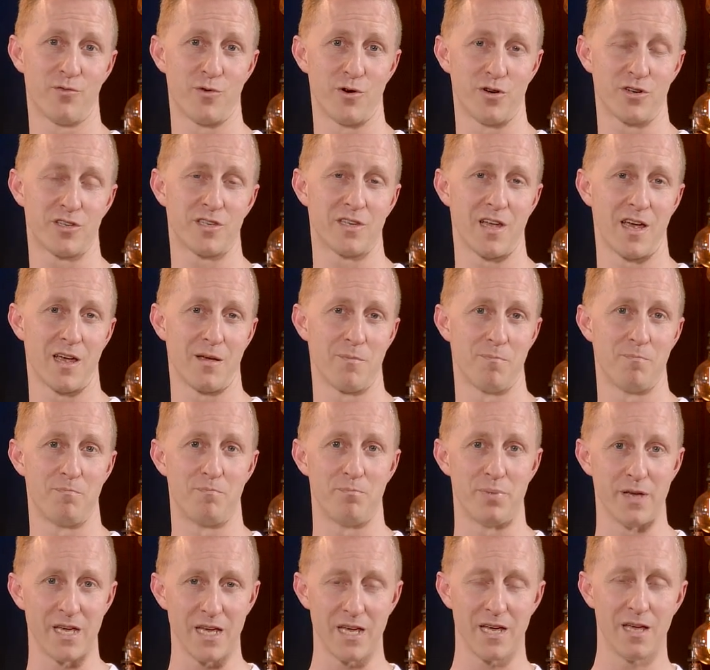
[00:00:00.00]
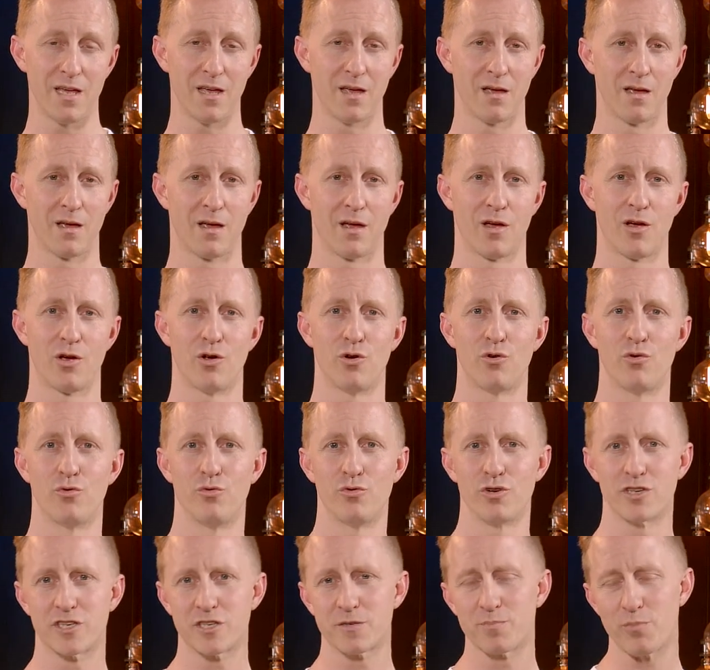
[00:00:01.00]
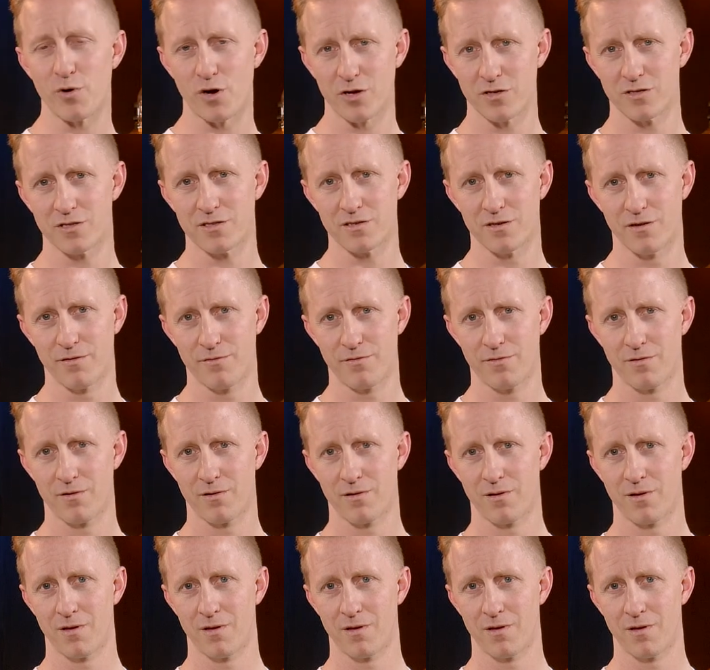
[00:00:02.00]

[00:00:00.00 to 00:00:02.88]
We're saying be responsive,